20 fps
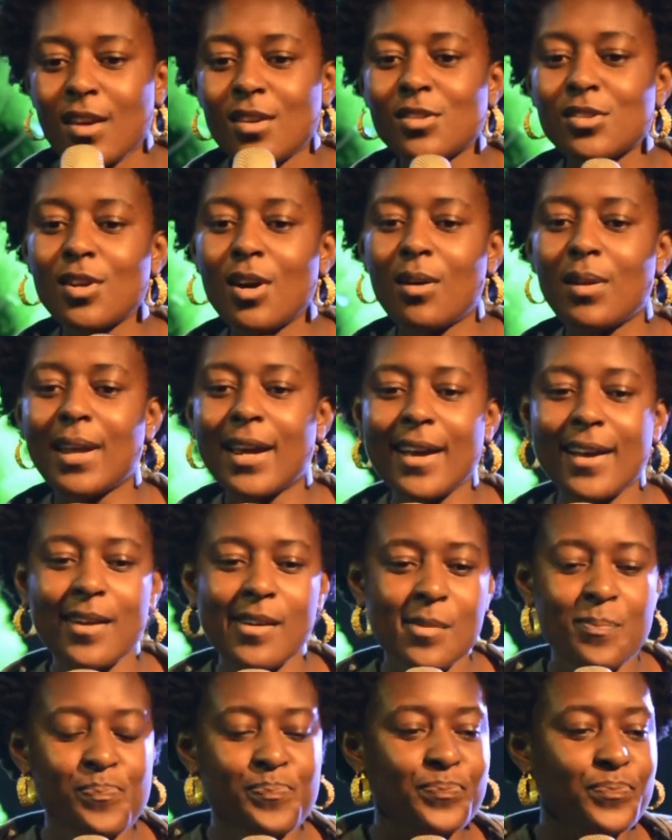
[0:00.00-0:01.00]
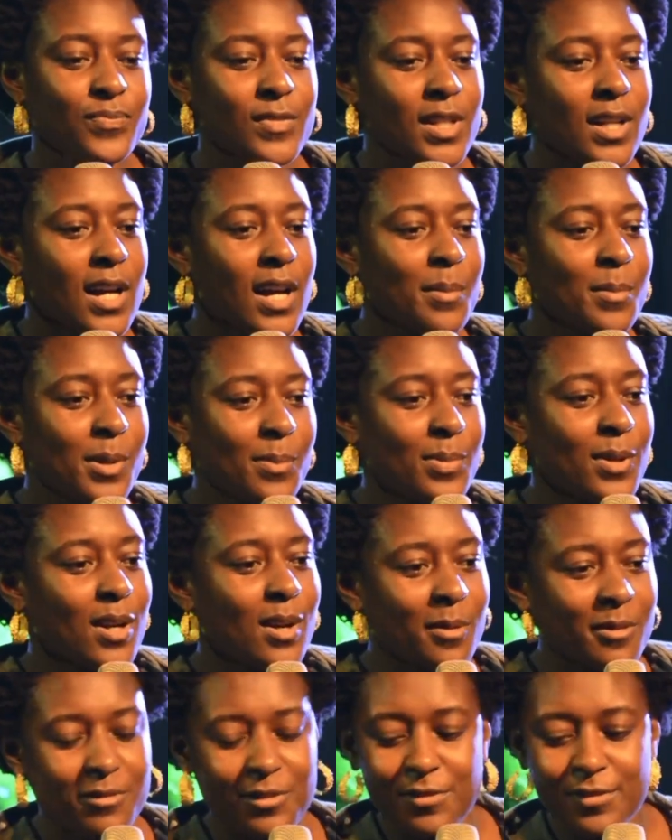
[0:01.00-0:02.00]
So, like, I'm a bit
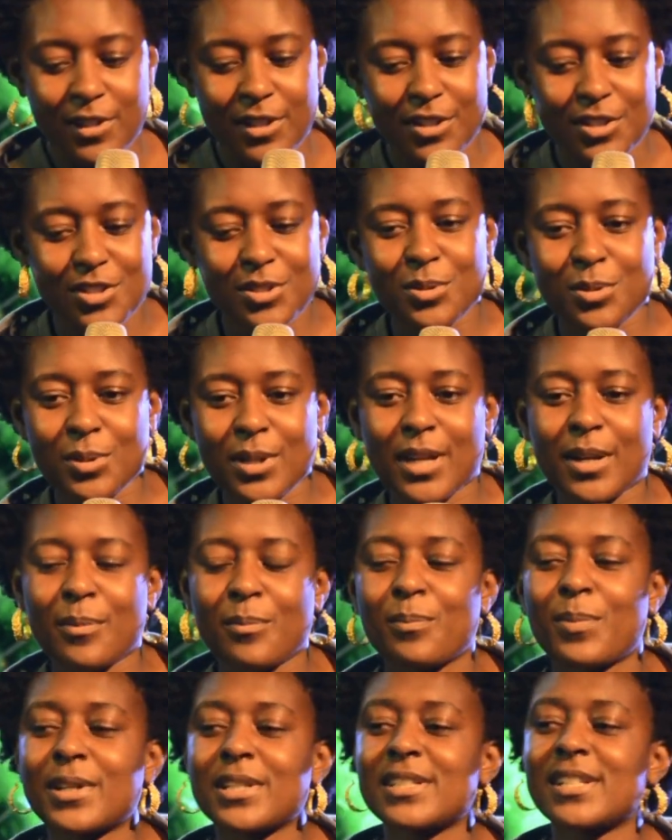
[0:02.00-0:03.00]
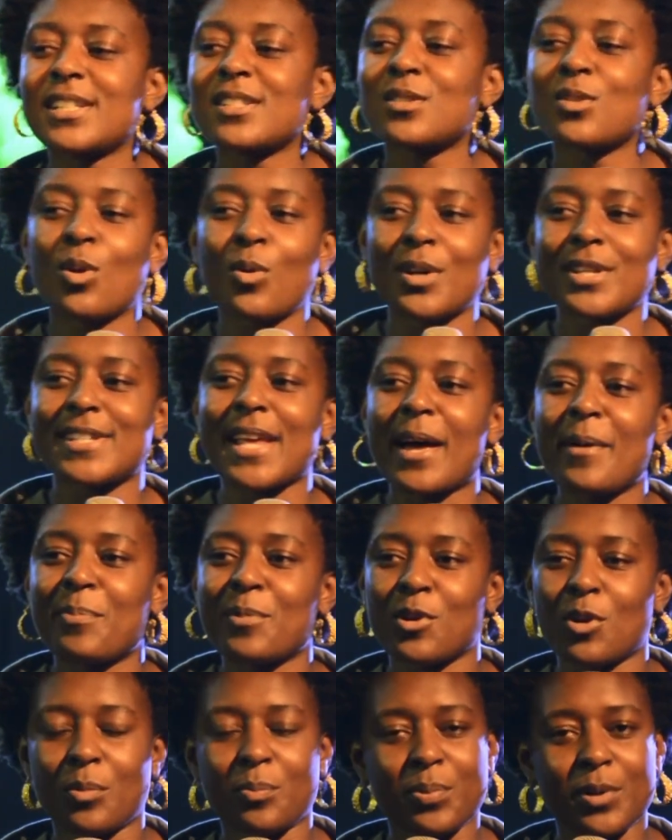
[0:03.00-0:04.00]
of a flirt, okay? But it doesn't always
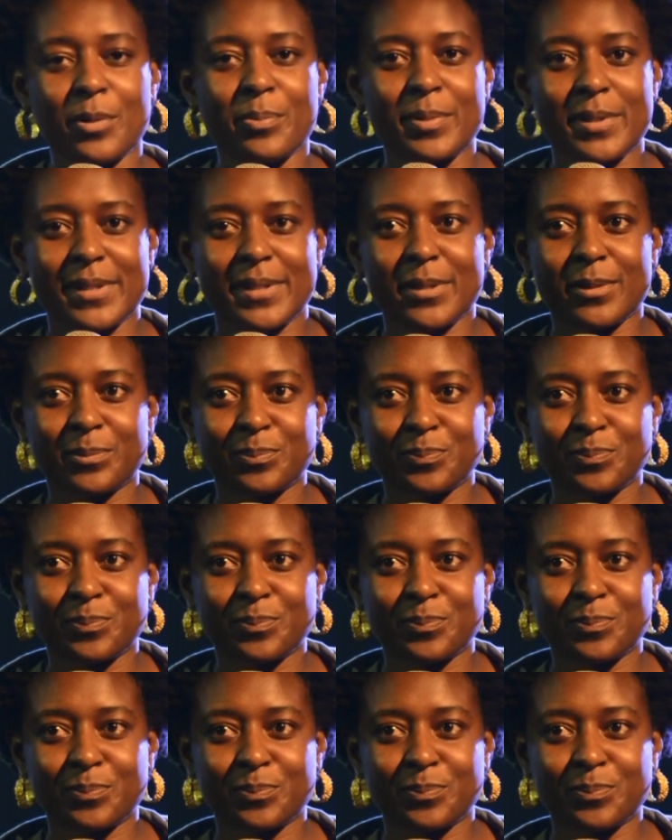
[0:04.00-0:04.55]
happen on purpose.